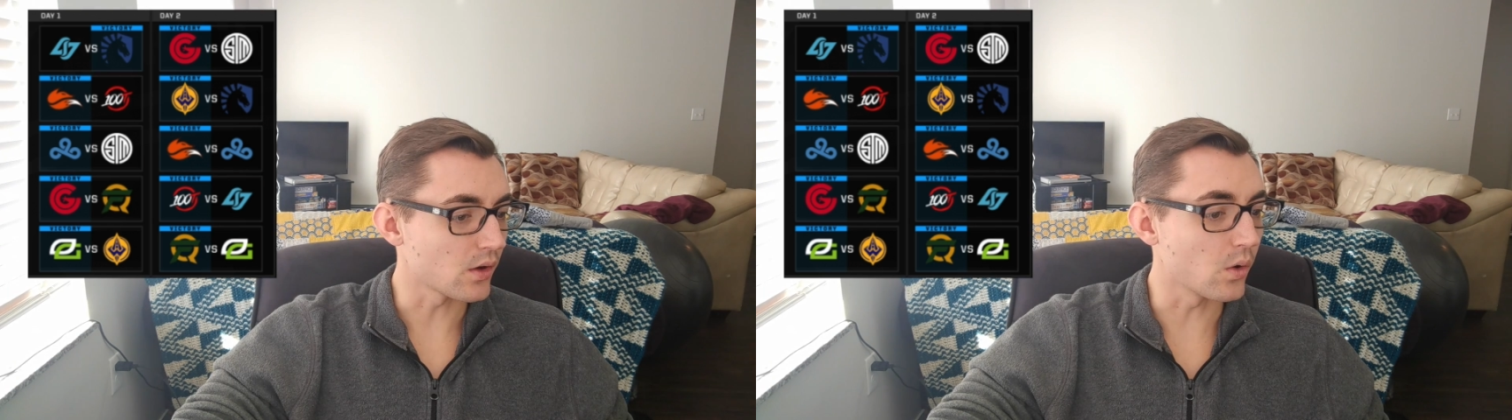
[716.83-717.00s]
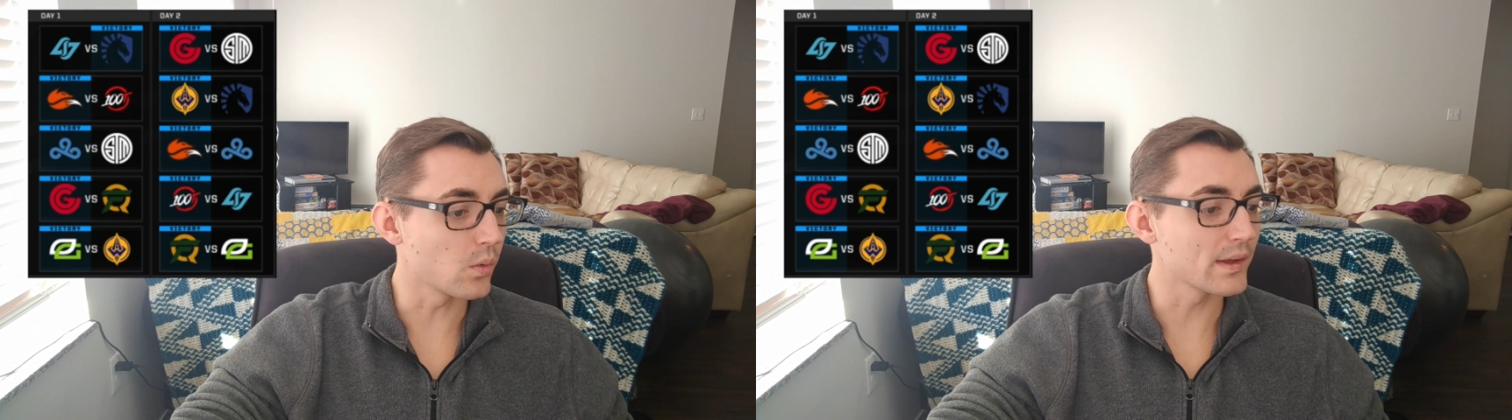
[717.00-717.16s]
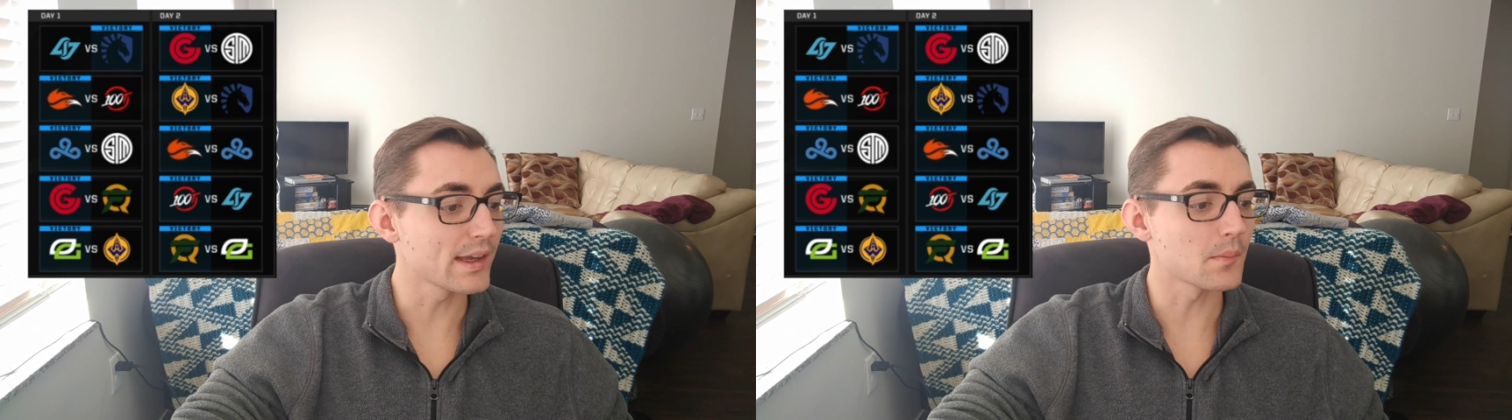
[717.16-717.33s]

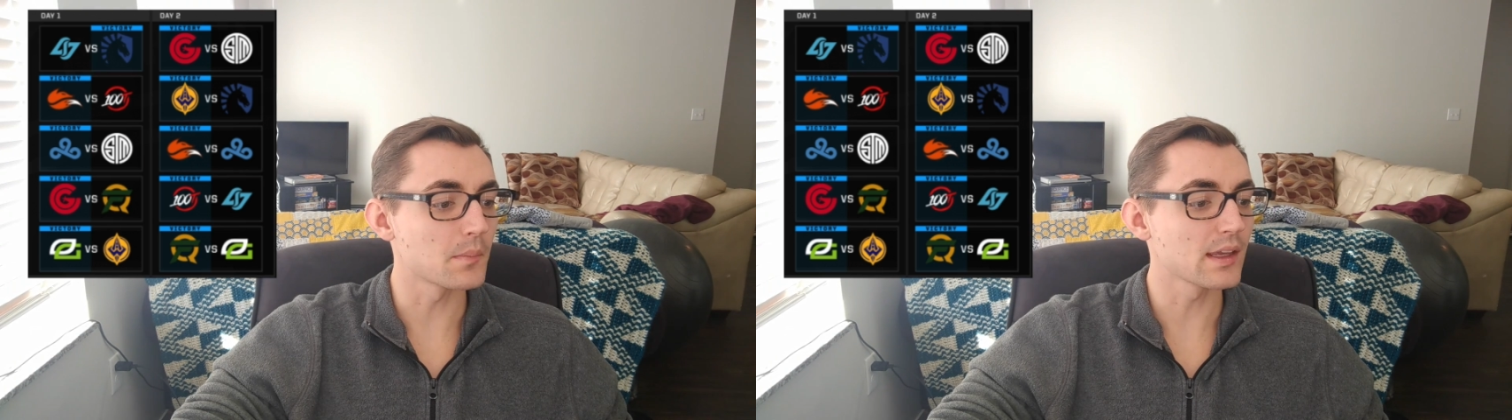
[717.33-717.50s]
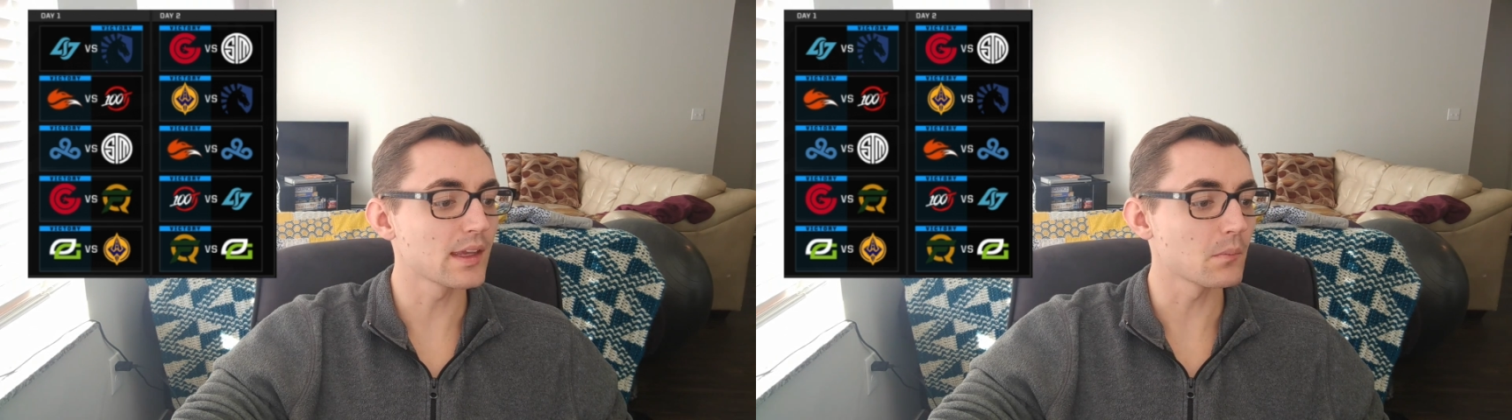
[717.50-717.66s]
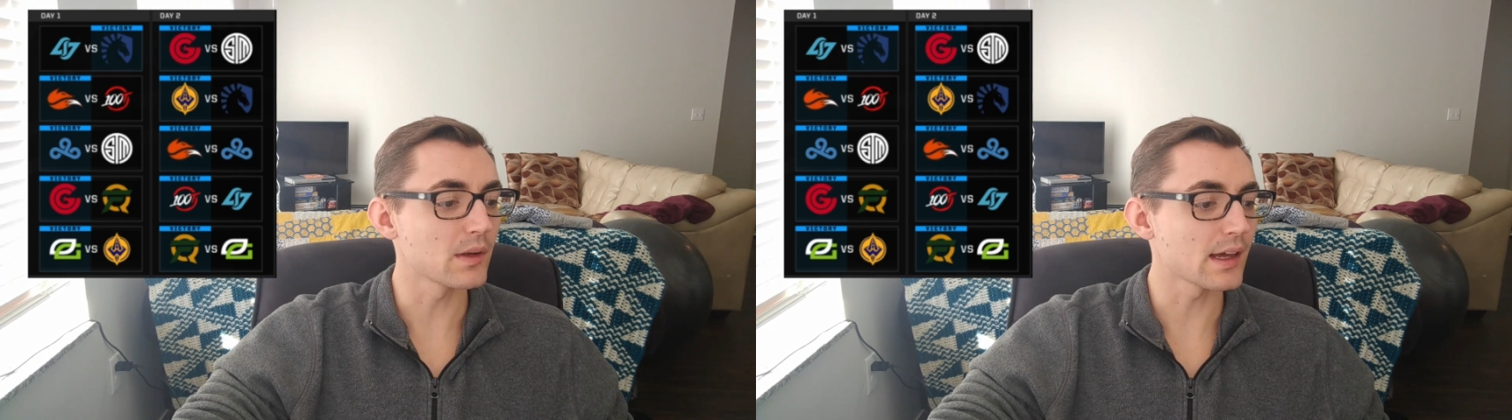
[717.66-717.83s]
Oh, we got a
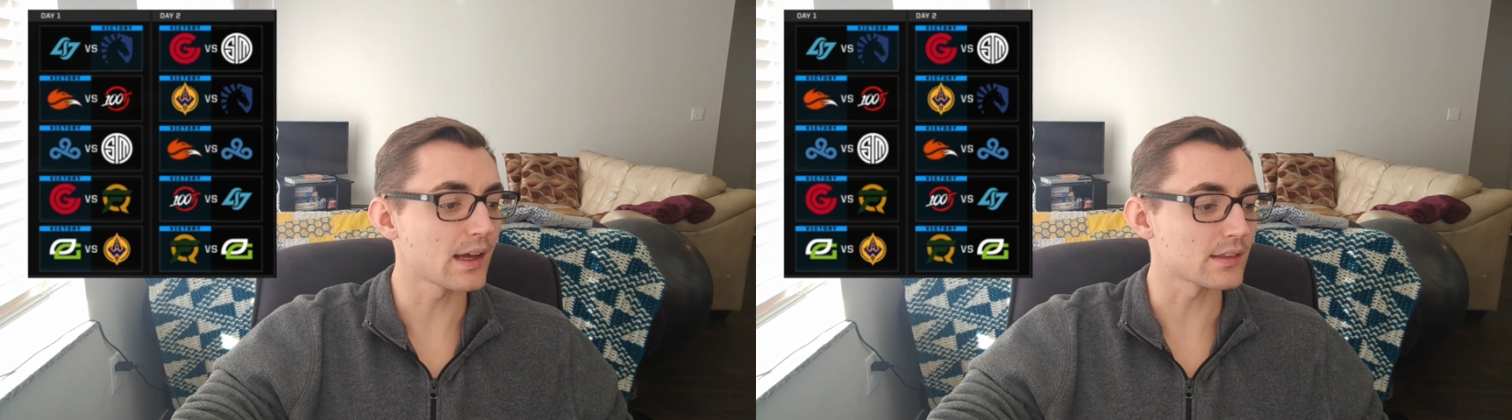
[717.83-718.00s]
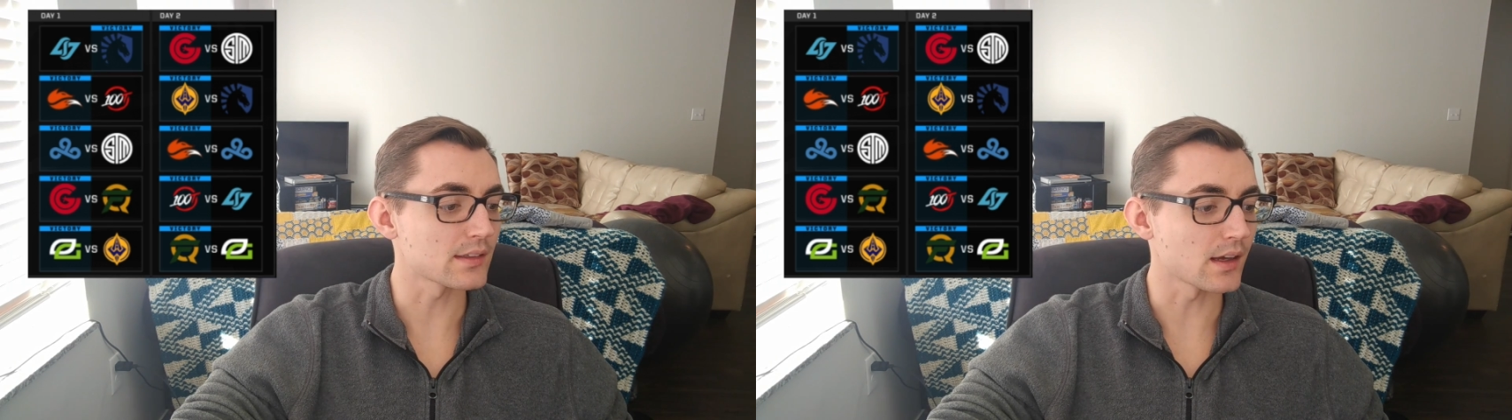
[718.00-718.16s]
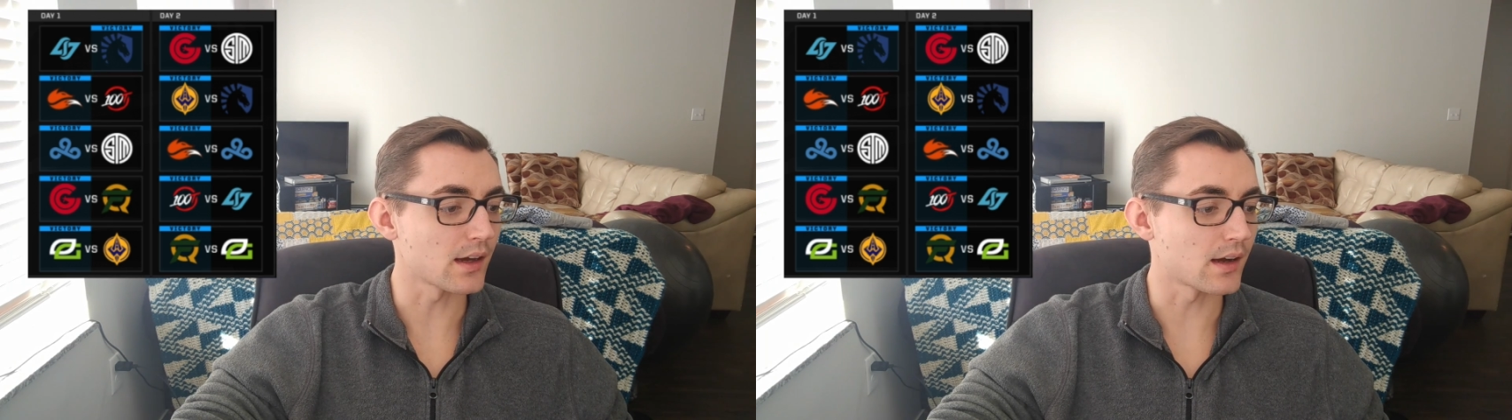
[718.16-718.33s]
big game. We
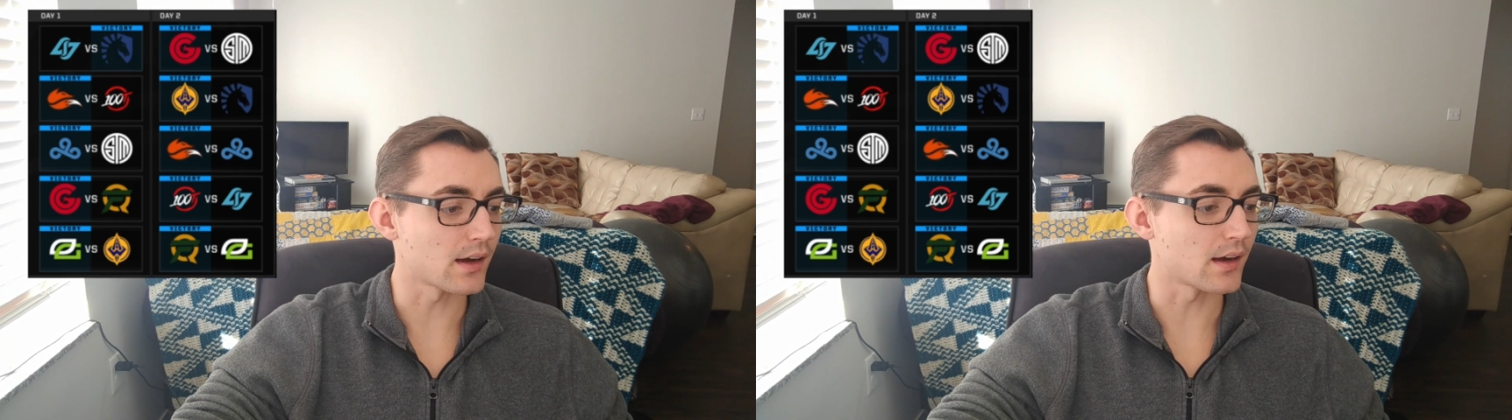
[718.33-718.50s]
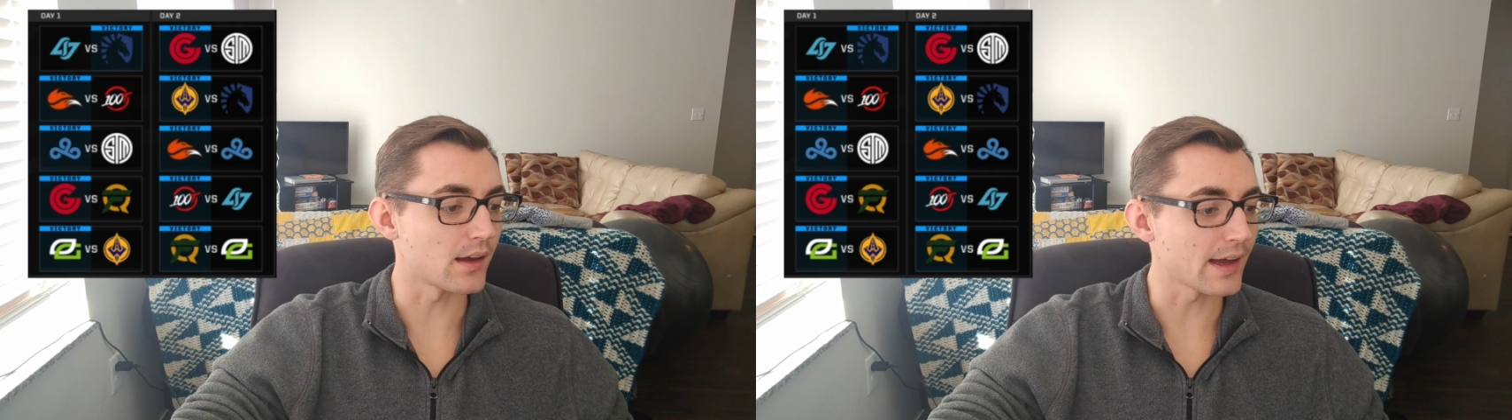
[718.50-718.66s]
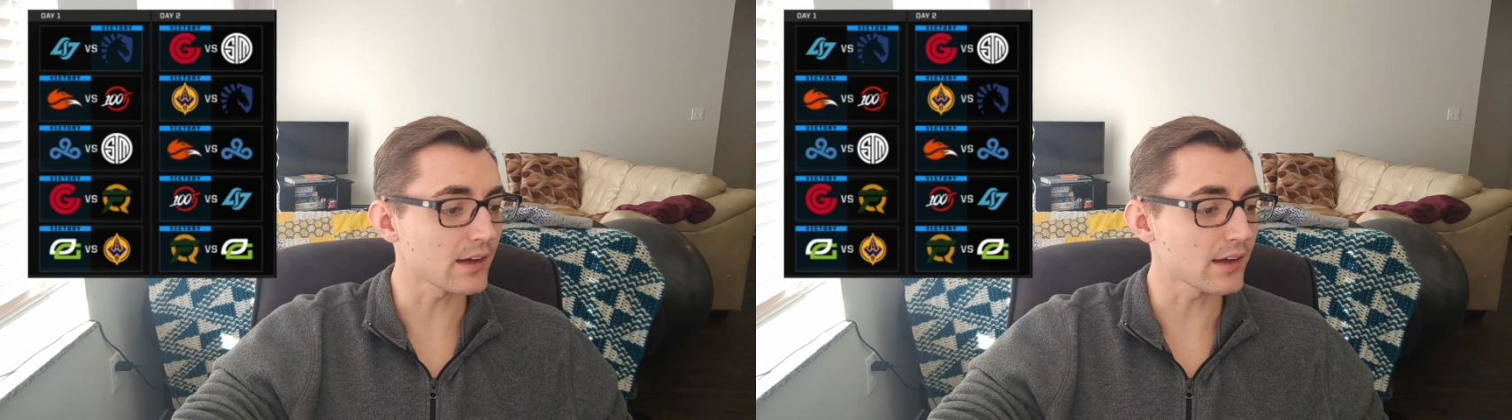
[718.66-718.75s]
got uh,